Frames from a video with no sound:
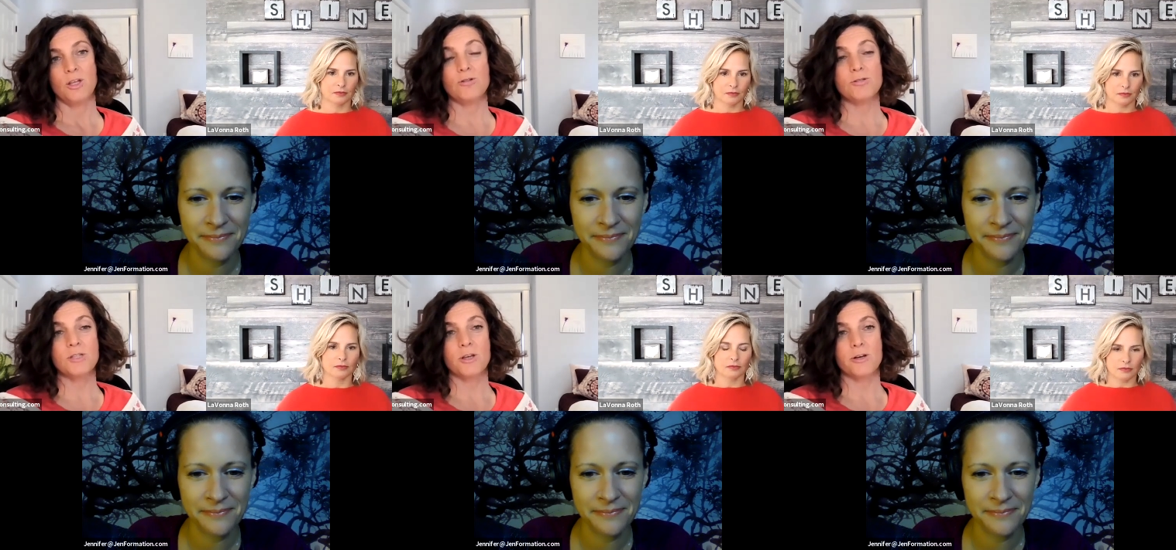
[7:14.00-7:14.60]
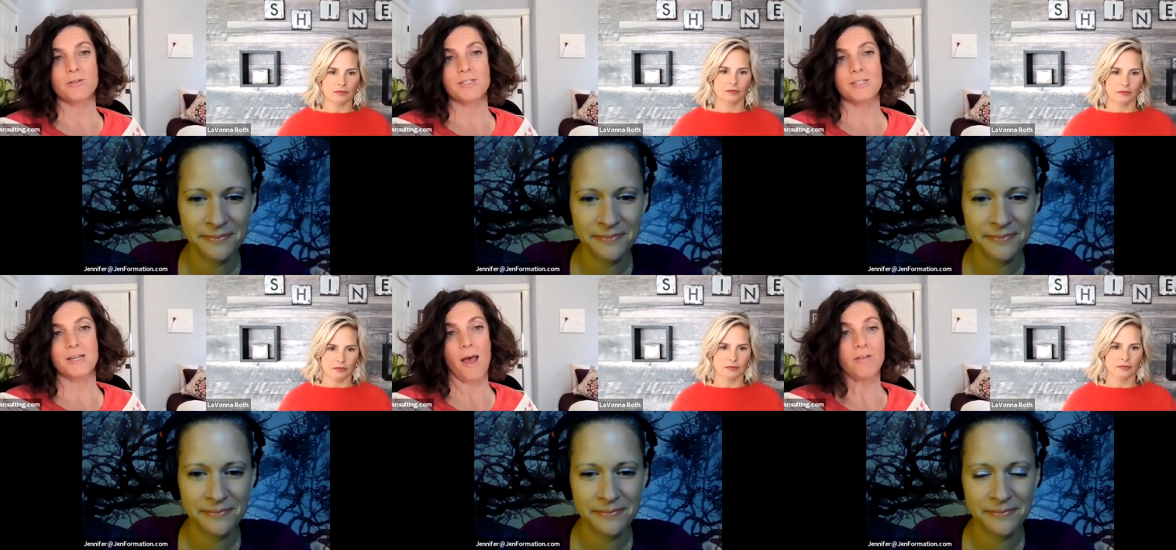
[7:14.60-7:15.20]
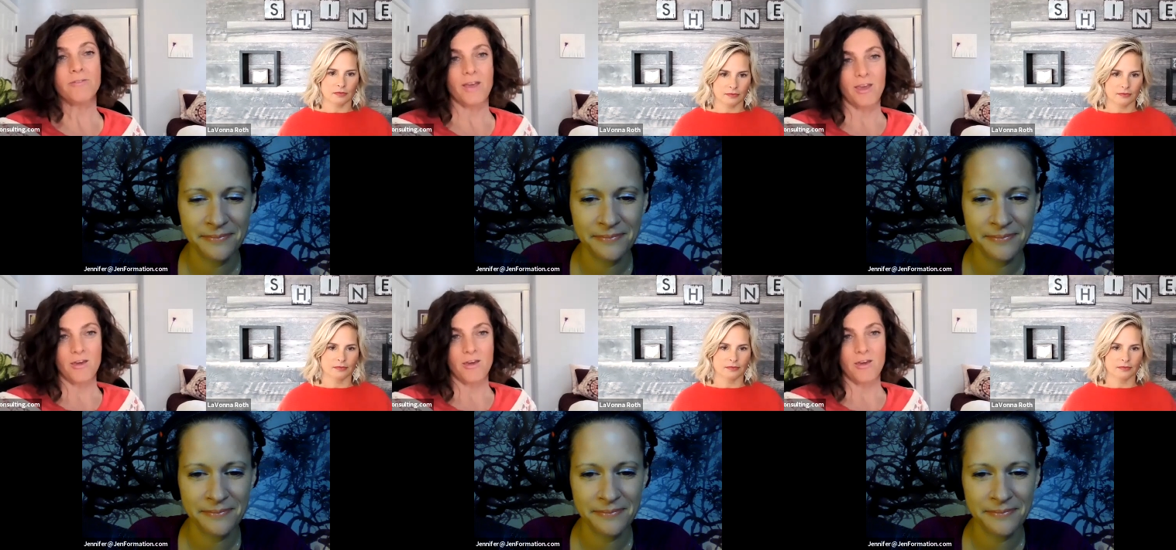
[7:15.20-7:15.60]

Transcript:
Speaker 1: using those to elevate